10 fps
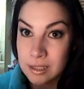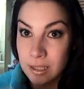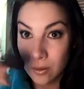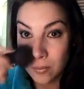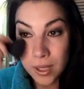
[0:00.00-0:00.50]

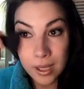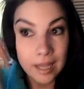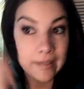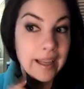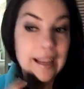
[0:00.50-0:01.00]
So,
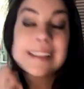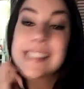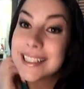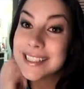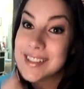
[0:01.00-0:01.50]
and like I
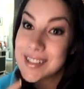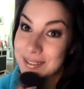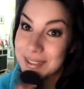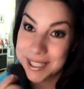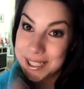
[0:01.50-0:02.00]
said, this
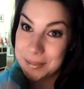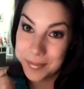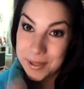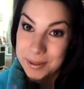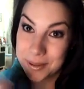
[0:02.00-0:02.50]
isn't really going to
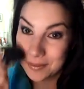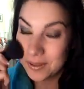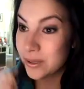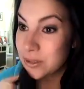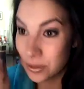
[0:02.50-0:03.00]
be a review,